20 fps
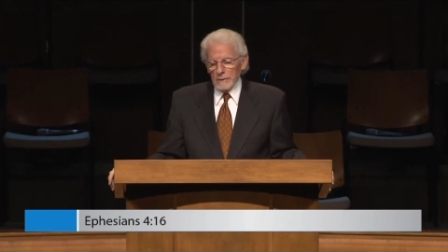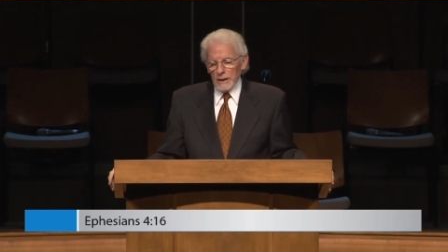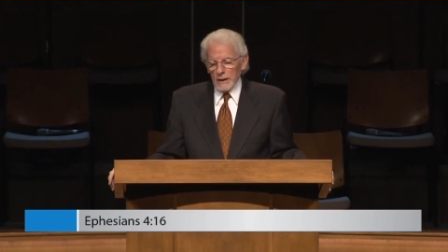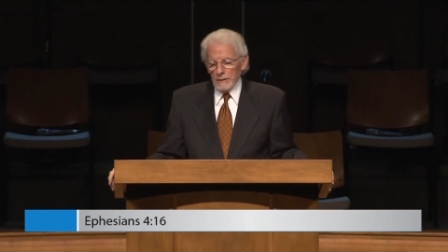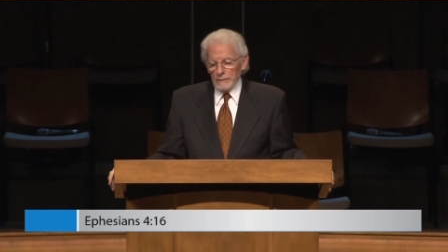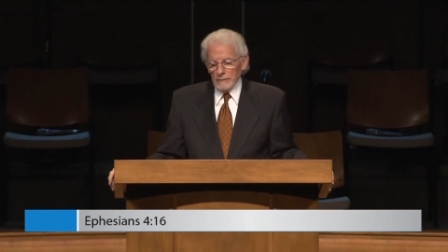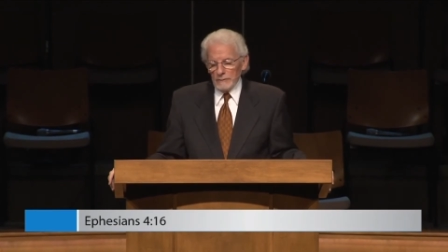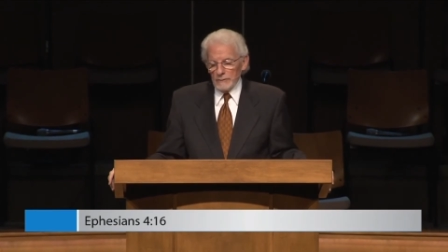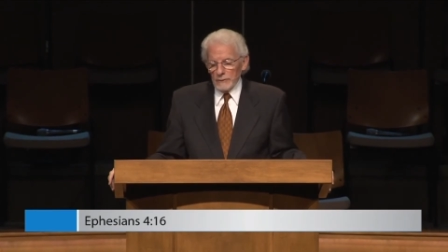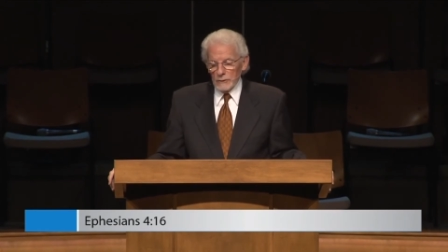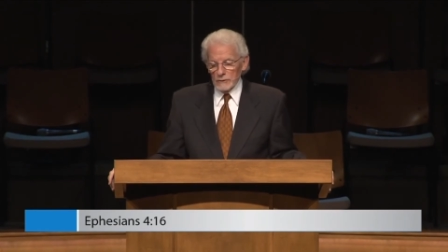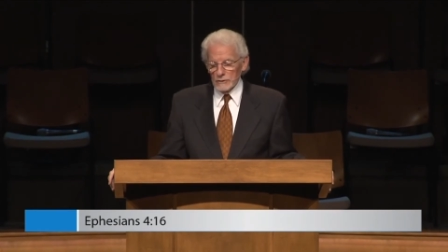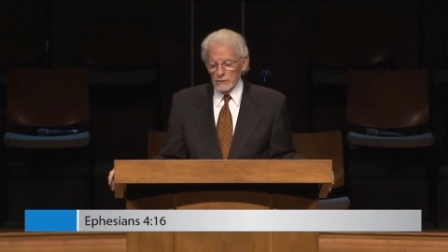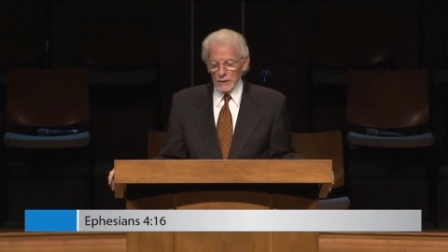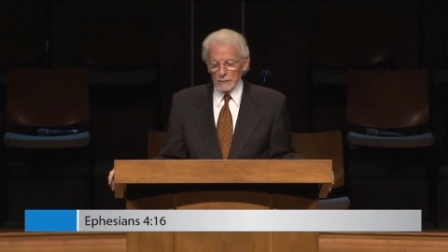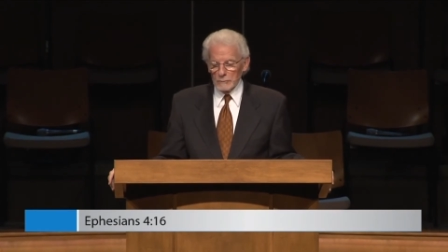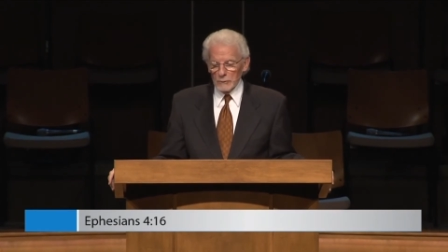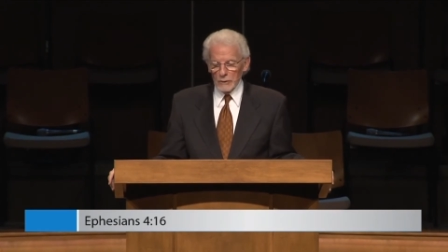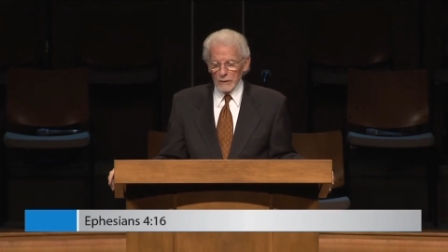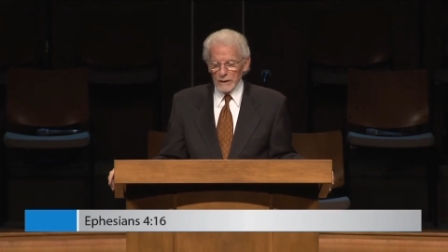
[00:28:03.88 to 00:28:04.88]
If for
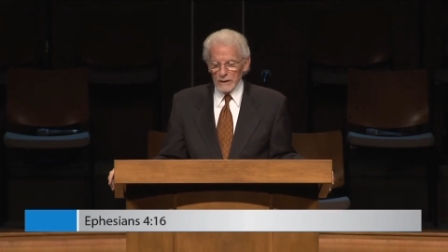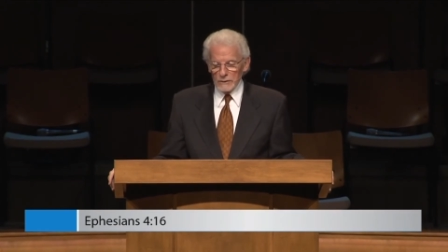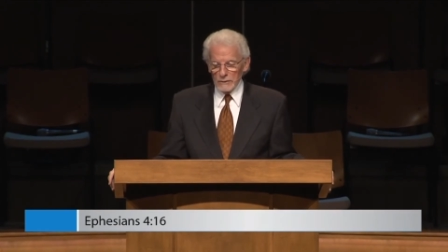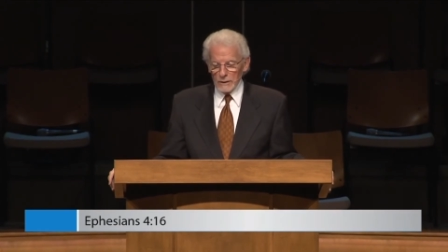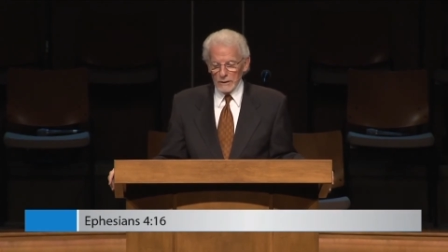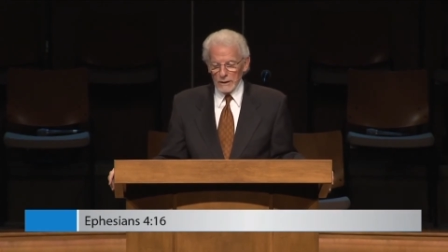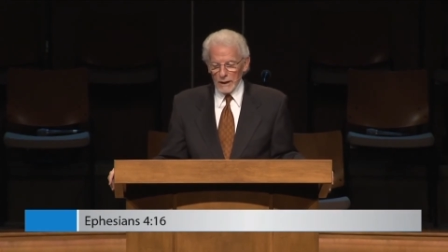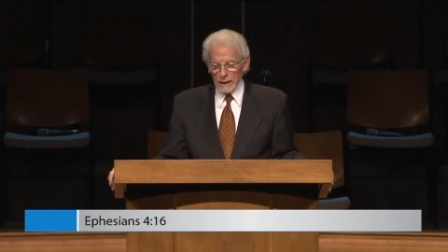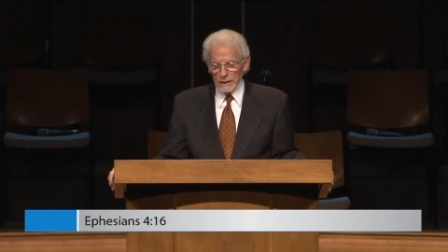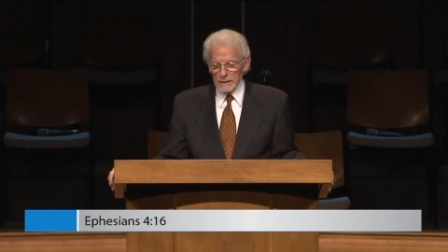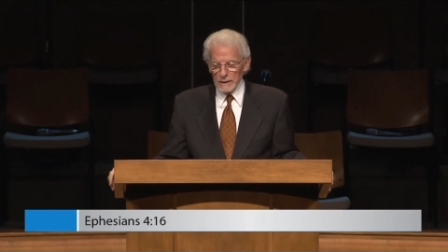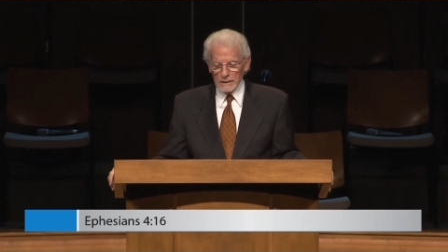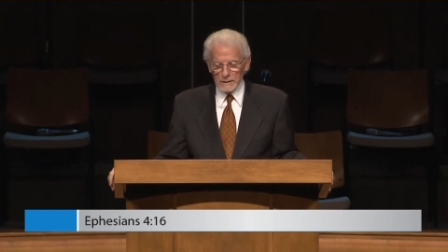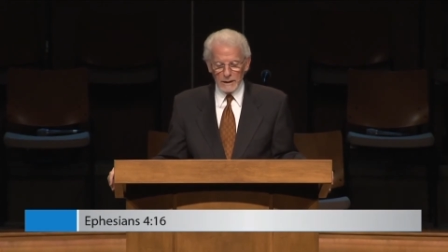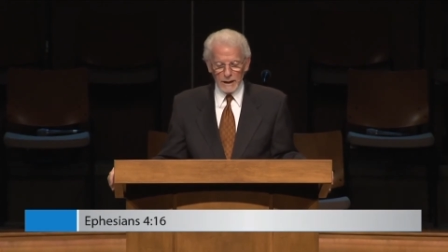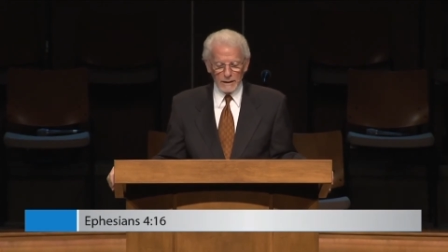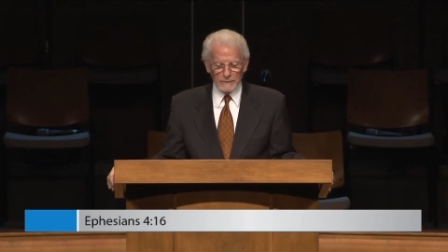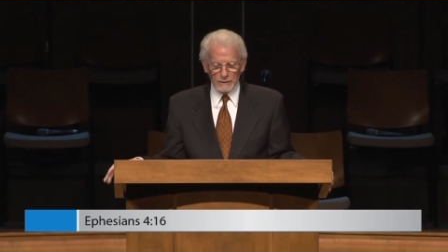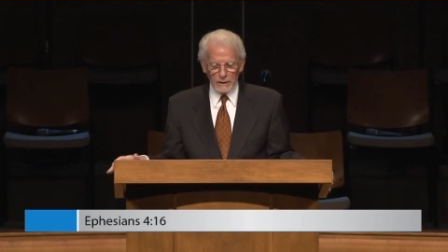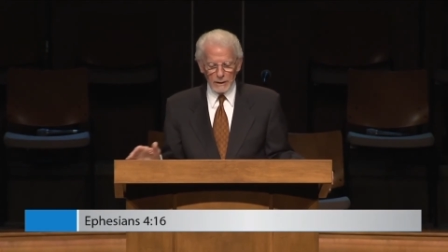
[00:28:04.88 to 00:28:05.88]
some reason I
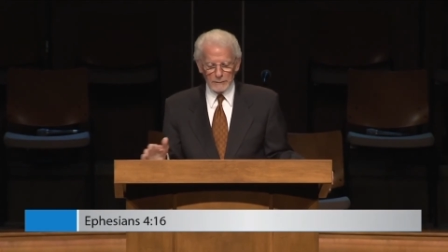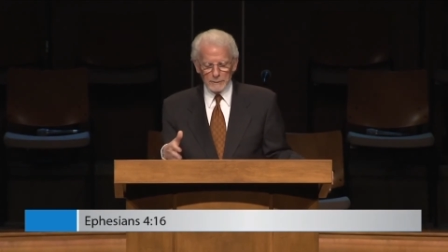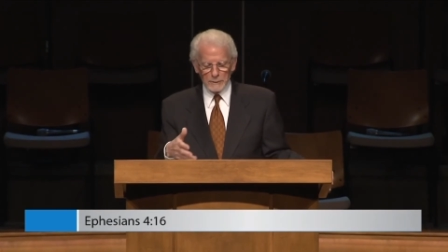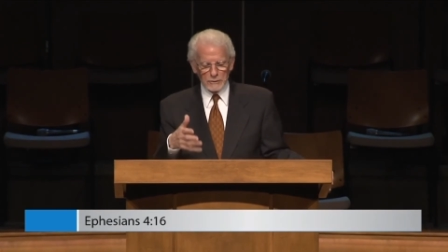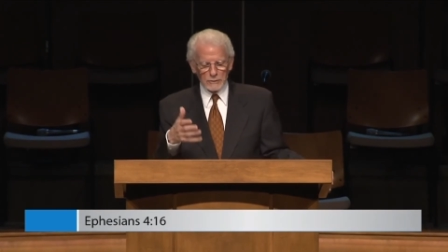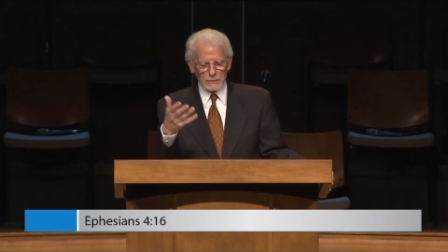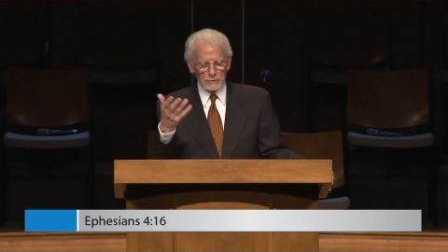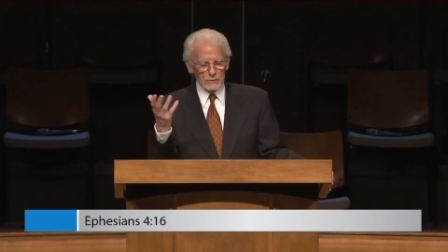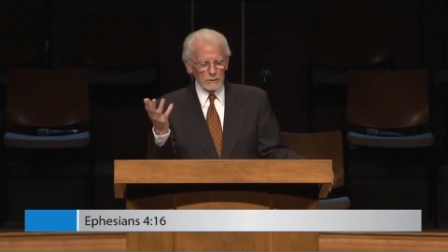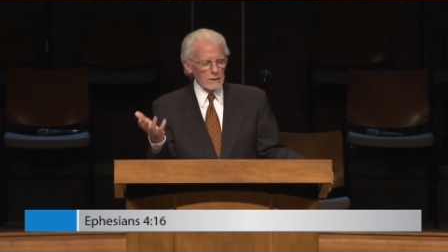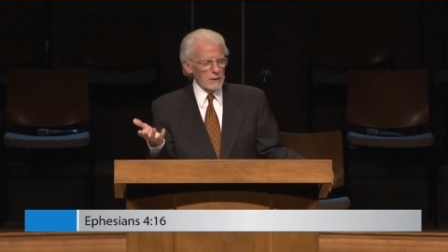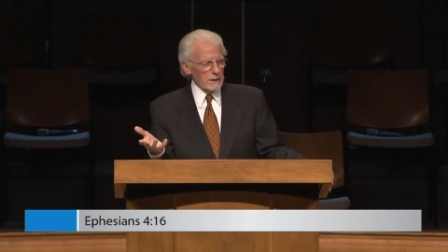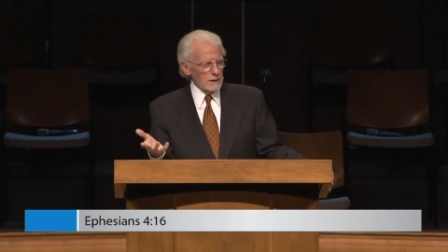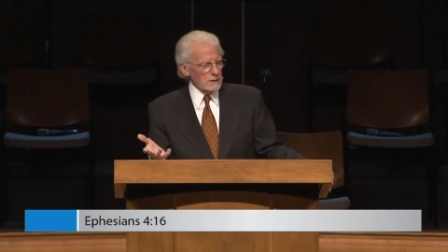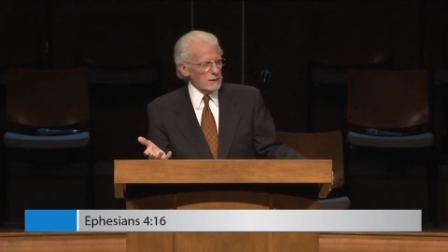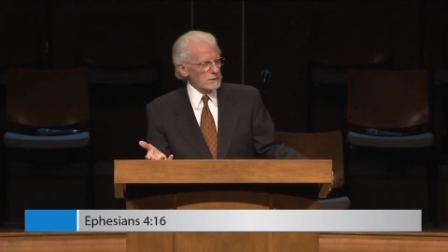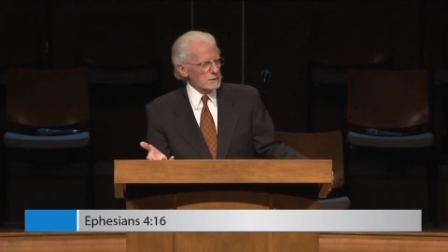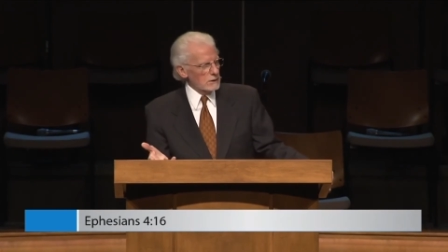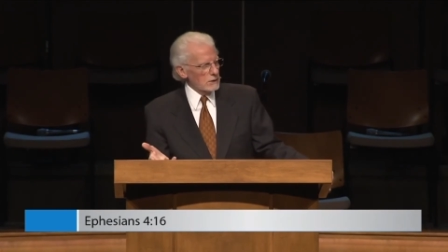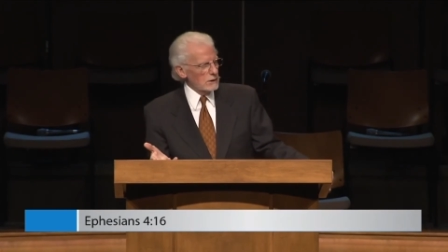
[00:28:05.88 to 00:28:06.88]
didn't have opportunity
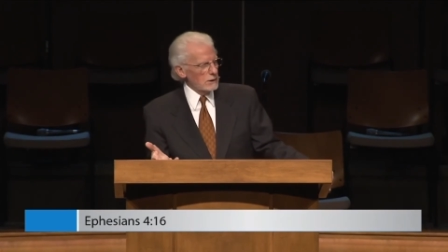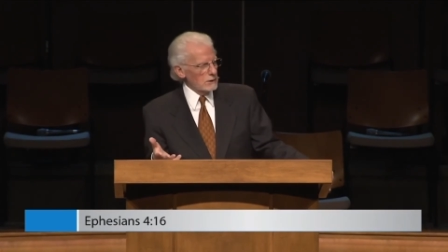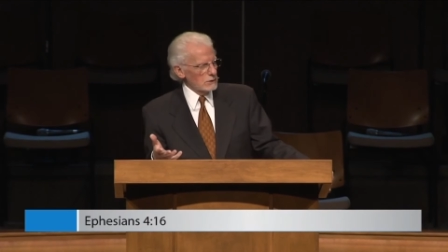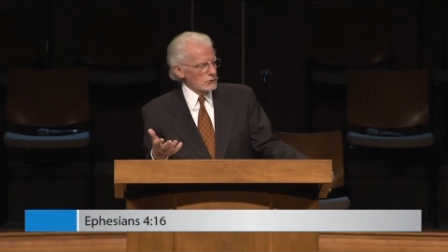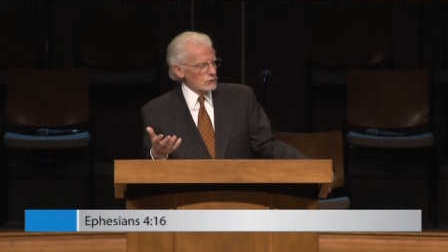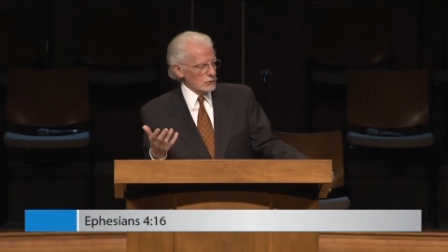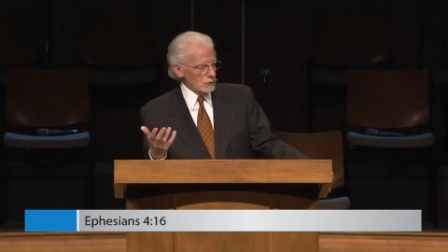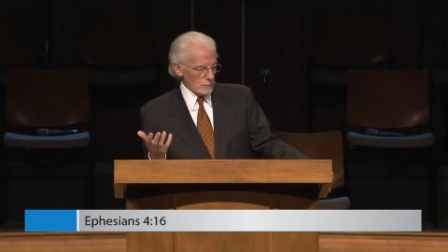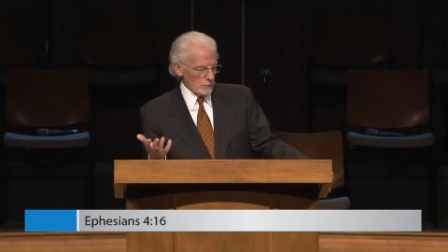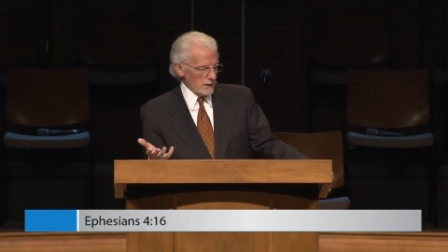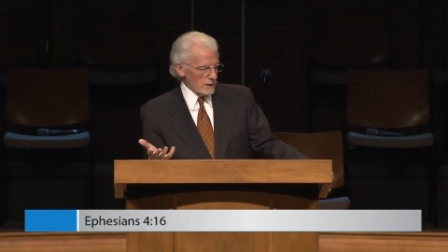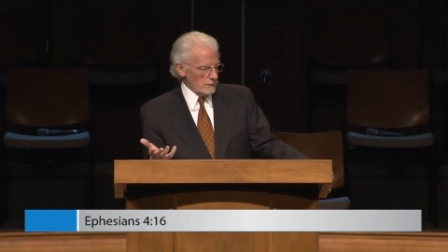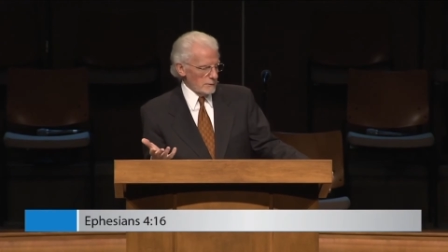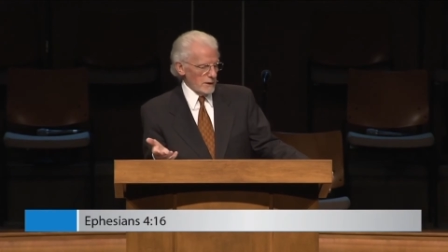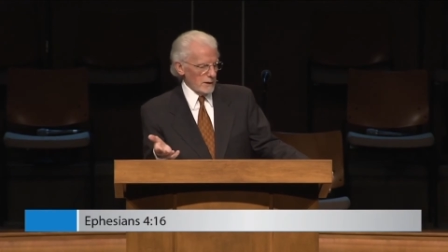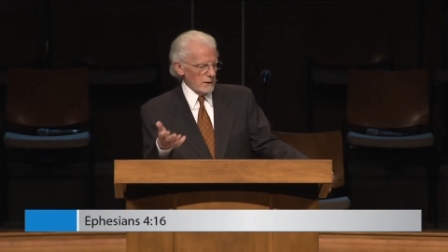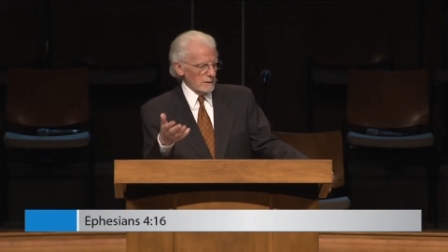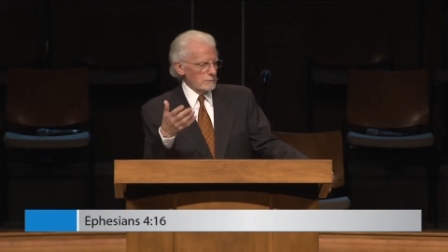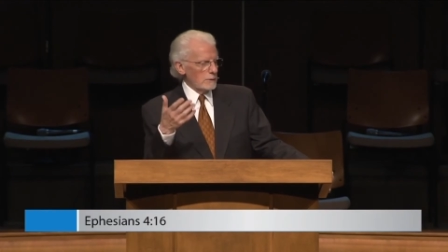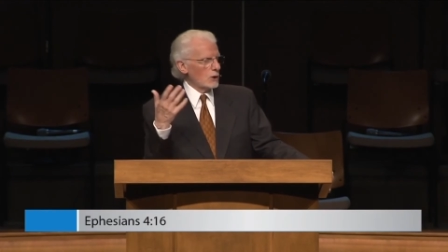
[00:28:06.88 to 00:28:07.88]
to teach,
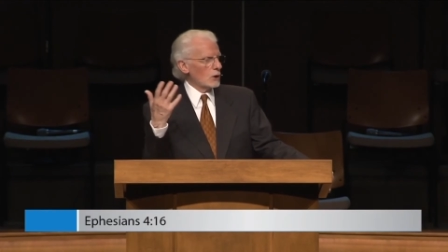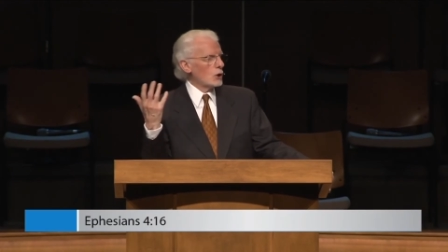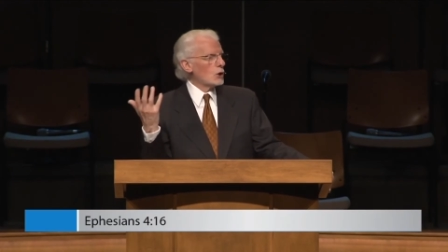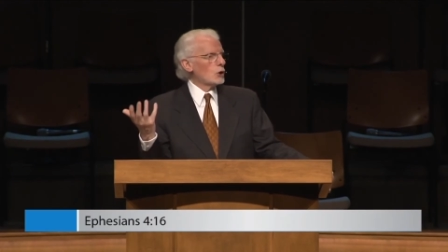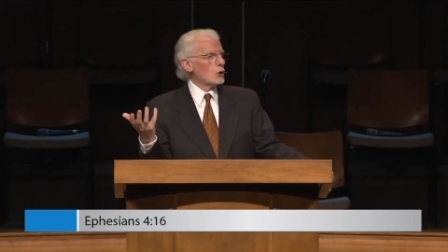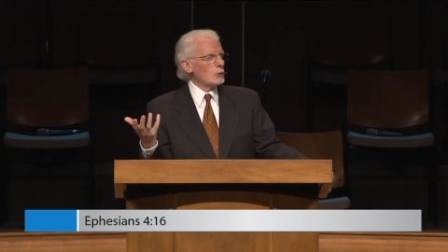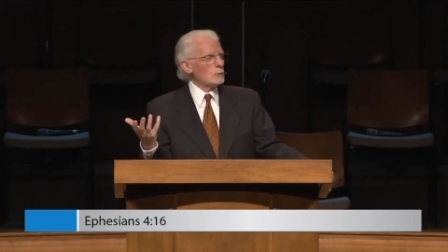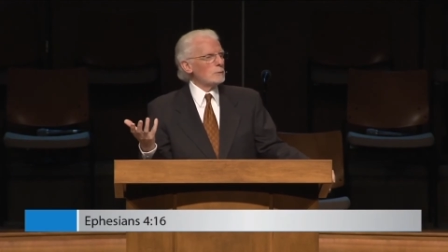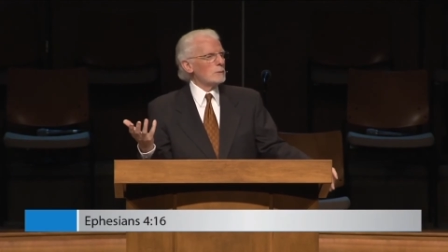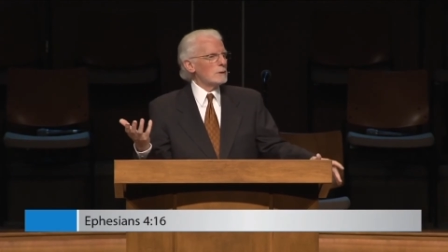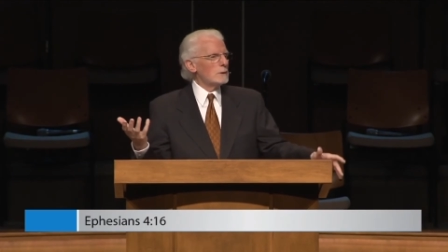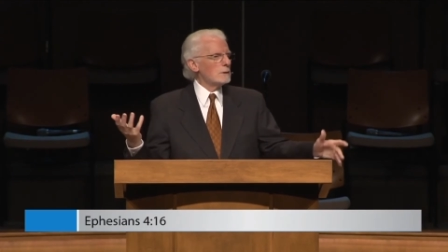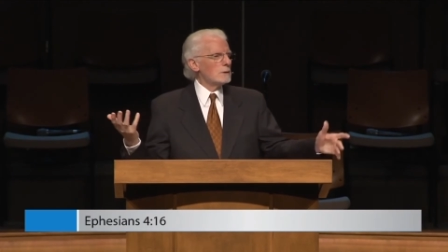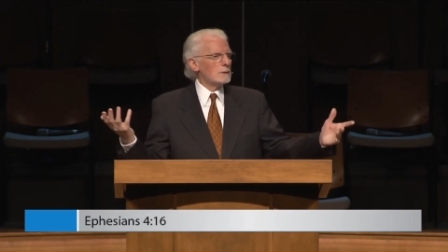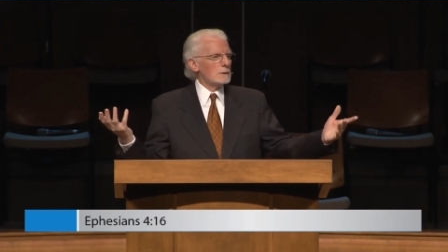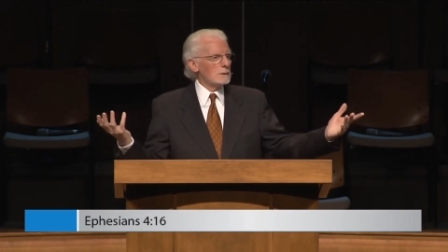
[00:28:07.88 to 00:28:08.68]
maybe I'm home,